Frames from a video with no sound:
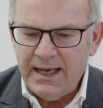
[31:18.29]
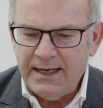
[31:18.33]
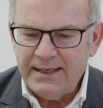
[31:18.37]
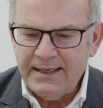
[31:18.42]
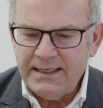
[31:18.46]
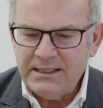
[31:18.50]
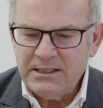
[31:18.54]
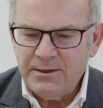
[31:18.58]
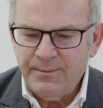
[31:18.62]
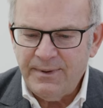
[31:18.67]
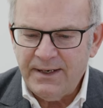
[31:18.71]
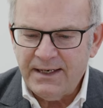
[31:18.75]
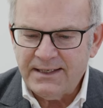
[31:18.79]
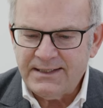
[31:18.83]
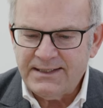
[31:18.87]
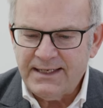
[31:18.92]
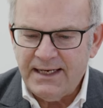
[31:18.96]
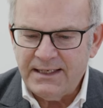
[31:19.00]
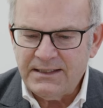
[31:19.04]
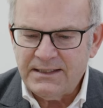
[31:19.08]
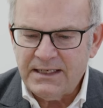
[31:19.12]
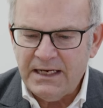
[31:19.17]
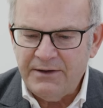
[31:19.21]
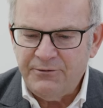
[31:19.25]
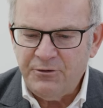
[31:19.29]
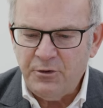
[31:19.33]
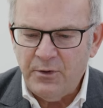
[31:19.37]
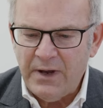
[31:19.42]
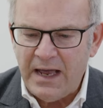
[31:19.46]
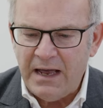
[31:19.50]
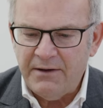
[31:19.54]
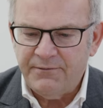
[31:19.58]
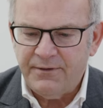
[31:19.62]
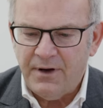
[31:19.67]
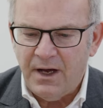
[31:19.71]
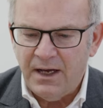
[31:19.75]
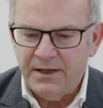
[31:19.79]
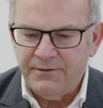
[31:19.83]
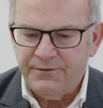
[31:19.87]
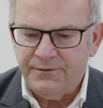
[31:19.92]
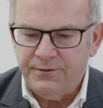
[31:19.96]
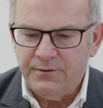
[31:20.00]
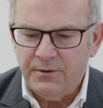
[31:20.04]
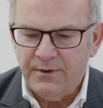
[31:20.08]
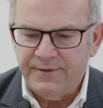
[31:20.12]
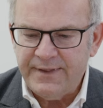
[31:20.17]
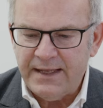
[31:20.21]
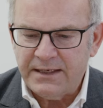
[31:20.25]
And Isabella says, if you have
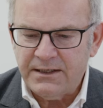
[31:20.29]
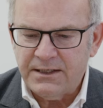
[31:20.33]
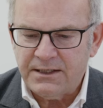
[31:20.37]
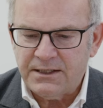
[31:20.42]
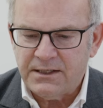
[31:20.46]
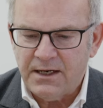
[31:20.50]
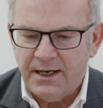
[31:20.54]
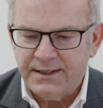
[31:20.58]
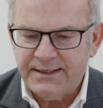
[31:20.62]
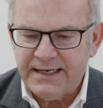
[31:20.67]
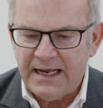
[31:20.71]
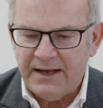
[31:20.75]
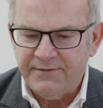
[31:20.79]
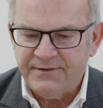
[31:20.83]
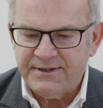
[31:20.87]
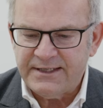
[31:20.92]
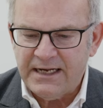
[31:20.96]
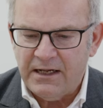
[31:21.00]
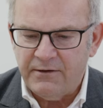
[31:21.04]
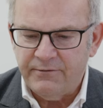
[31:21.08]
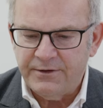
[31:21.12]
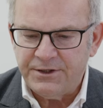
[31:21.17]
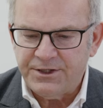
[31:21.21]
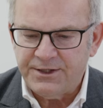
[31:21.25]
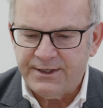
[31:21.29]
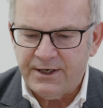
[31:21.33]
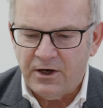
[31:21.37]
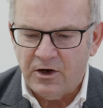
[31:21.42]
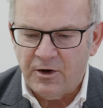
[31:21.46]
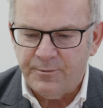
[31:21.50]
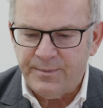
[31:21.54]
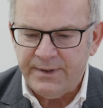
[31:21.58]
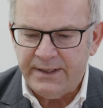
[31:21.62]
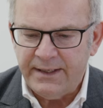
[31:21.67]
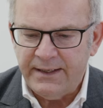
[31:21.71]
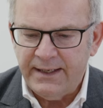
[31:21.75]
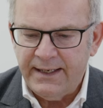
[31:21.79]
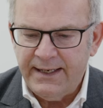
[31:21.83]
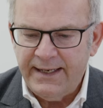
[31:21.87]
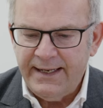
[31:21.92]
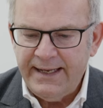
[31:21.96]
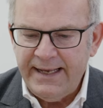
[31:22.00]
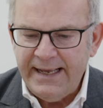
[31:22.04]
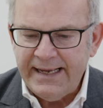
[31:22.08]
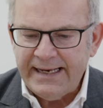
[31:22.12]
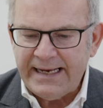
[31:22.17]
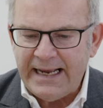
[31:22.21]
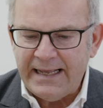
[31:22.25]
HIFU and then decide to have salvage therapy,
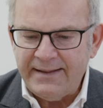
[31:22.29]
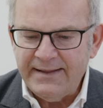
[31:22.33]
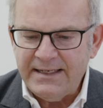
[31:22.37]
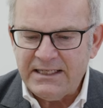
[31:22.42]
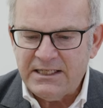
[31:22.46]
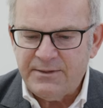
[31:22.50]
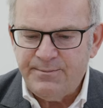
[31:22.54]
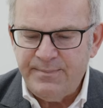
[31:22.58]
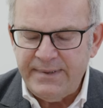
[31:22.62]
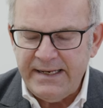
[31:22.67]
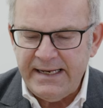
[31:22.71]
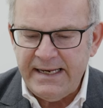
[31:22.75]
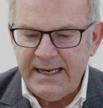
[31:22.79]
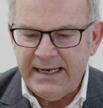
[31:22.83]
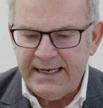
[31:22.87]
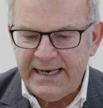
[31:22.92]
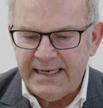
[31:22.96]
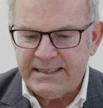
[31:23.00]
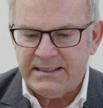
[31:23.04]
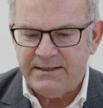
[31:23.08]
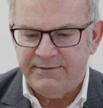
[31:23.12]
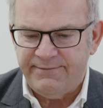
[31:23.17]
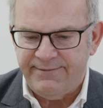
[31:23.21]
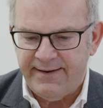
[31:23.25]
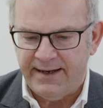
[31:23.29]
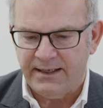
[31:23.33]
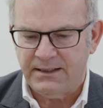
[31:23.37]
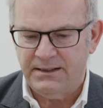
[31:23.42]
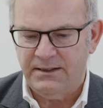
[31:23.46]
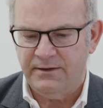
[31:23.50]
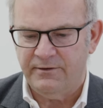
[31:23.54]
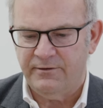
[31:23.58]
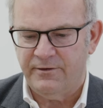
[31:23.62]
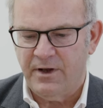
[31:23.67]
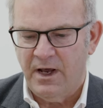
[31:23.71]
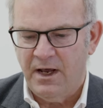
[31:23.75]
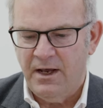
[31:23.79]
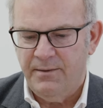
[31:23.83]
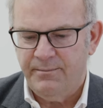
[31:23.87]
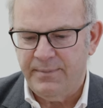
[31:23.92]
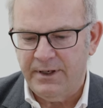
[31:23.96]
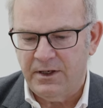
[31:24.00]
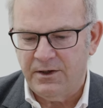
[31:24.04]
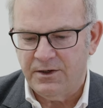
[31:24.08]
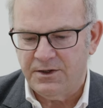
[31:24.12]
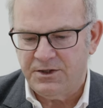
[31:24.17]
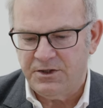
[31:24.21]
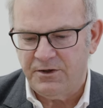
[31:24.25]
can this be less effective
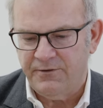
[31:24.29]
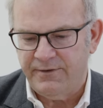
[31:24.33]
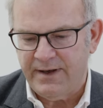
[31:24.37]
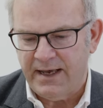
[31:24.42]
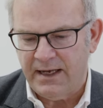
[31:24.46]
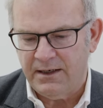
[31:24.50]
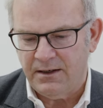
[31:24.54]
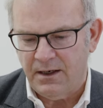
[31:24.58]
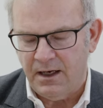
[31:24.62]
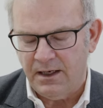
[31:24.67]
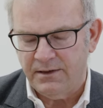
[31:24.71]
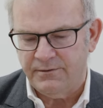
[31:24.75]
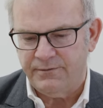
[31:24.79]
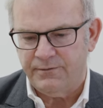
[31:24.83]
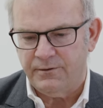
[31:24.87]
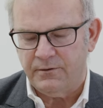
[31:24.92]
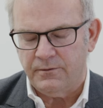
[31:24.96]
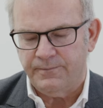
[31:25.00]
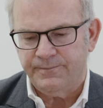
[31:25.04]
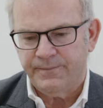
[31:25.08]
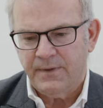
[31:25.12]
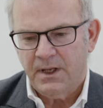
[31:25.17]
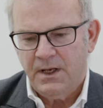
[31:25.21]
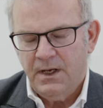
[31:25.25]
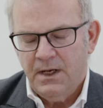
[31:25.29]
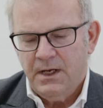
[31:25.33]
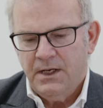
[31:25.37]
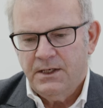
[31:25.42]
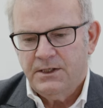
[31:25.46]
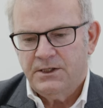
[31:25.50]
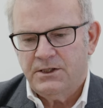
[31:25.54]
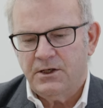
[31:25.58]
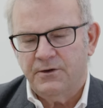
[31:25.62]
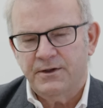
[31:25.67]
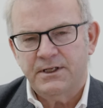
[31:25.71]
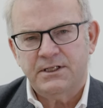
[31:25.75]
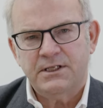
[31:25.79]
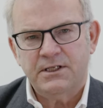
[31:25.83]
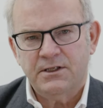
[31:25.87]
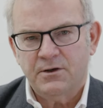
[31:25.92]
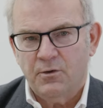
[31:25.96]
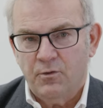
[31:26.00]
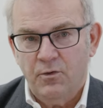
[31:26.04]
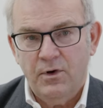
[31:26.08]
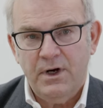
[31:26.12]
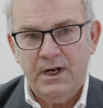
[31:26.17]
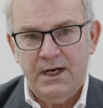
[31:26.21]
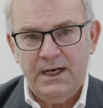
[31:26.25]
because you've had HIFU? So this
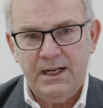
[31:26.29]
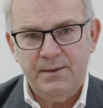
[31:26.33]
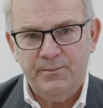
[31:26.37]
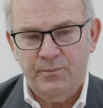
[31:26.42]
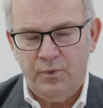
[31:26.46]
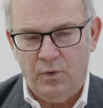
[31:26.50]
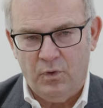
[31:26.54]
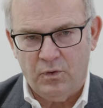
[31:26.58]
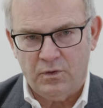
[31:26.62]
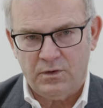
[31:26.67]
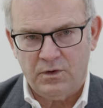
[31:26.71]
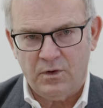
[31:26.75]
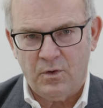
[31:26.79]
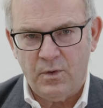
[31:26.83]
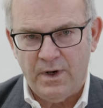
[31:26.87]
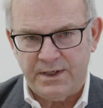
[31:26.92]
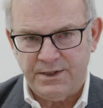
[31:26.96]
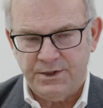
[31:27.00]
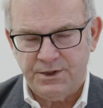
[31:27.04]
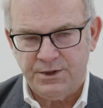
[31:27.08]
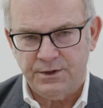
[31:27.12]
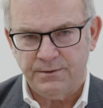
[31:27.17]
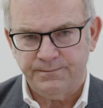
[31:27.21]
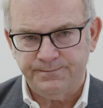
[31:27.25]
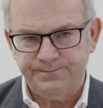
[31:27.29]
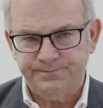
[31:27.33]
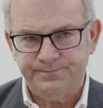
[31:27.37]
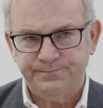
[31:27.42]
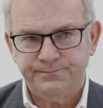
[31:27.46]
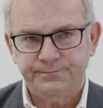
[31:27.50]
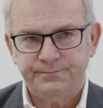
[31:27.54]
is a really important question.